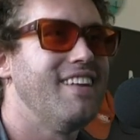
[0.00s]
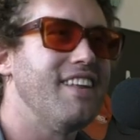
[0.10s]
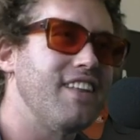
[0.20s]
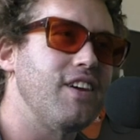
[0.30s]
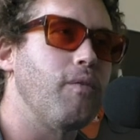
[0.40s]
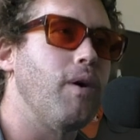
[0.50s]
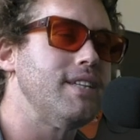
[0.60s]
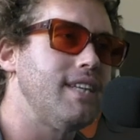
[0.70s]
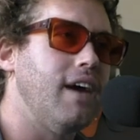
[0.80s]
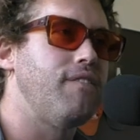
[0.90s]
Like there
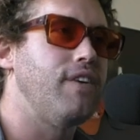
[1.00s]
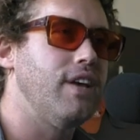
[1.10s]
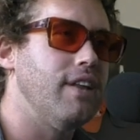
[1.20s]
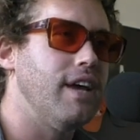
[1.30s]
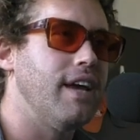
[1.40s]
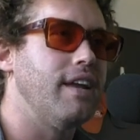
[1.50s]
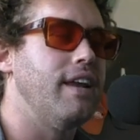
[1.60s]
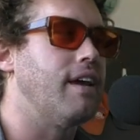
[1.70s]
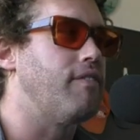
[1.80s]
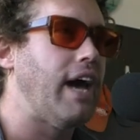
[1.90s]
was that feeling.
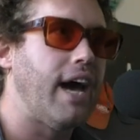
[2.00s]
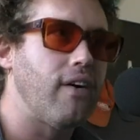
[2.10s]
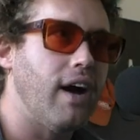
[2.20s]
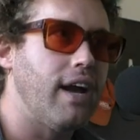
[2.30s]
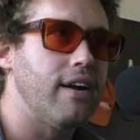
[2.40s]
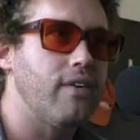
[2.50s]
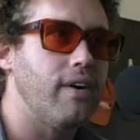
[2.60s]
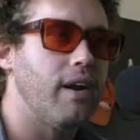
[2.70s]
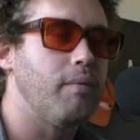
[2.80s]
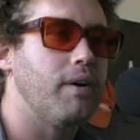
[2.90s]
Nick Vatterott, an
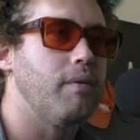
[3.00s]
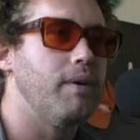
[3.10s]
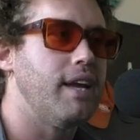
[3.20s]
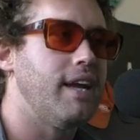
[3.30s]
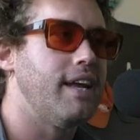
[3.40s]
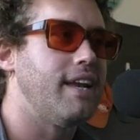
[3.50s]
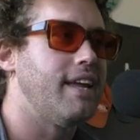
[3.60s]
incredible comedian.